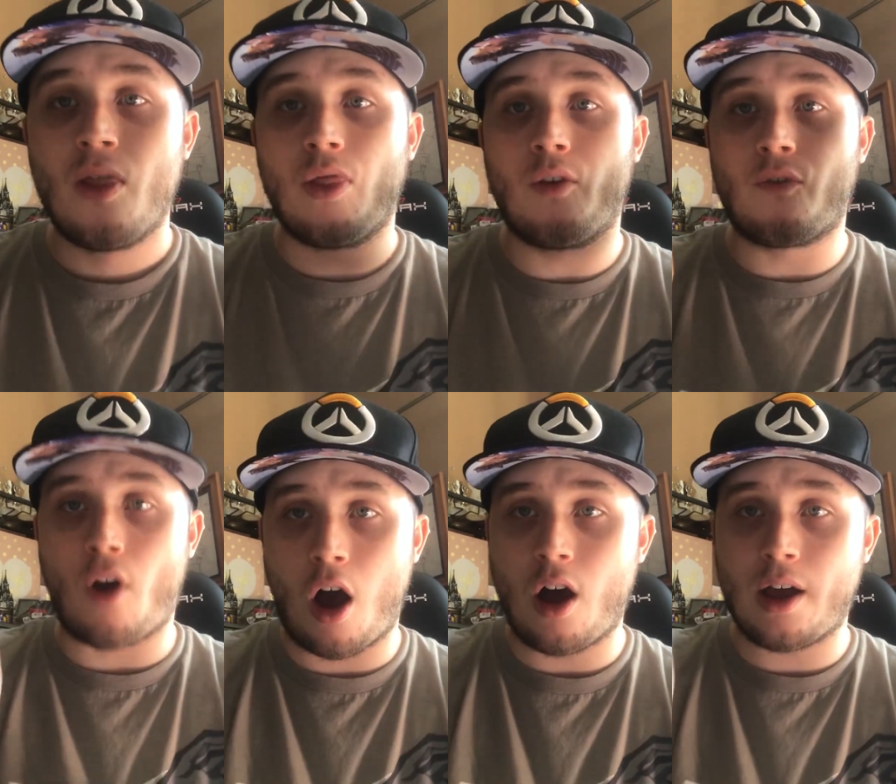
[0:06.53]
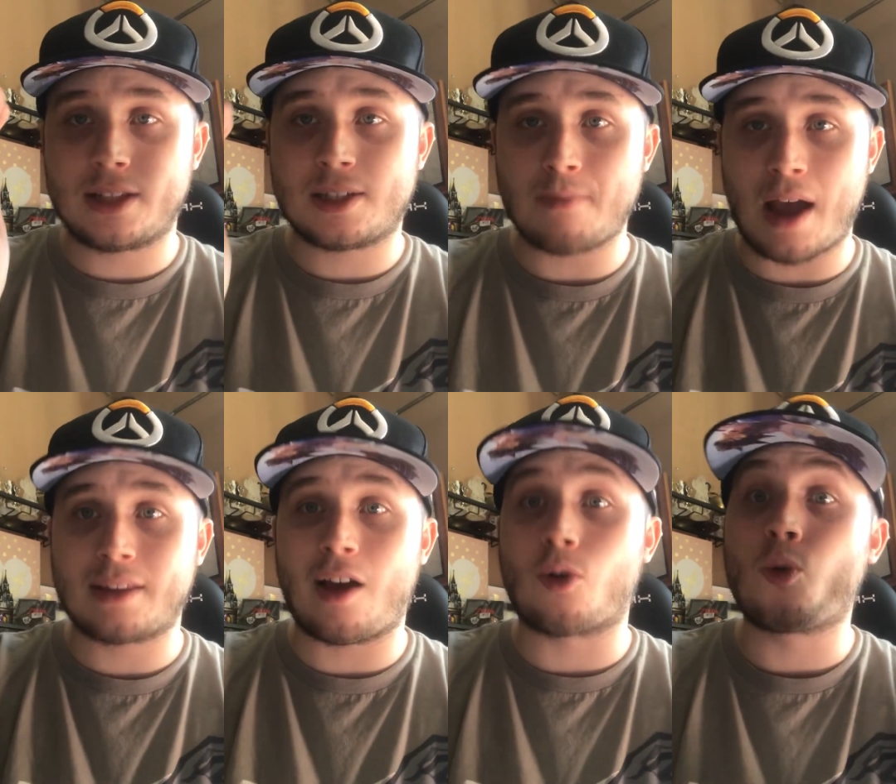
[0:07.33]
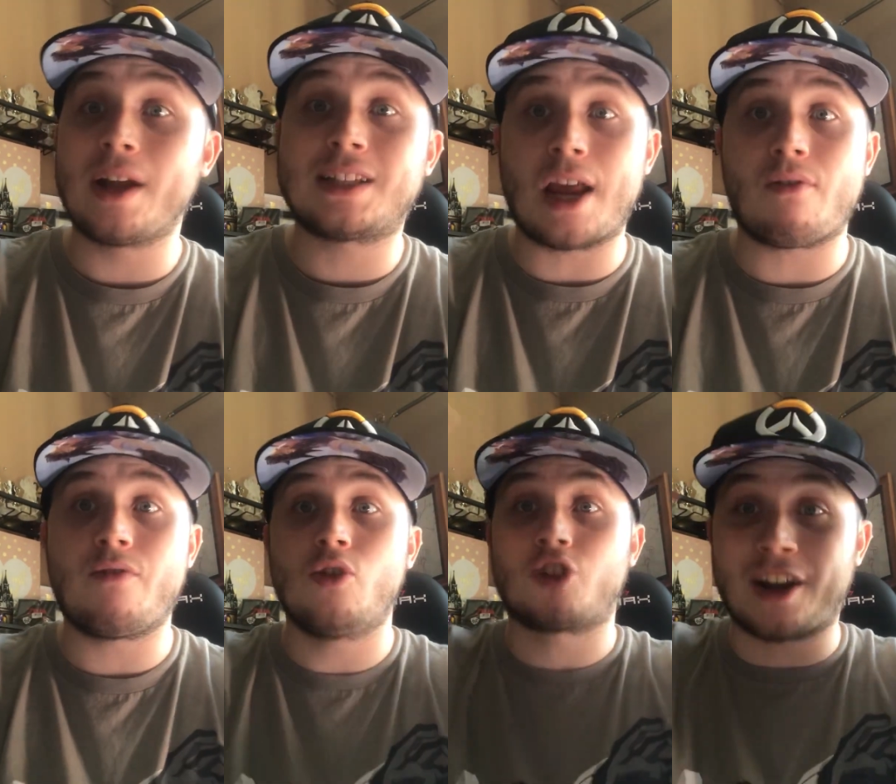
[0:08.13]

The Raw and Smackdown quick take reviews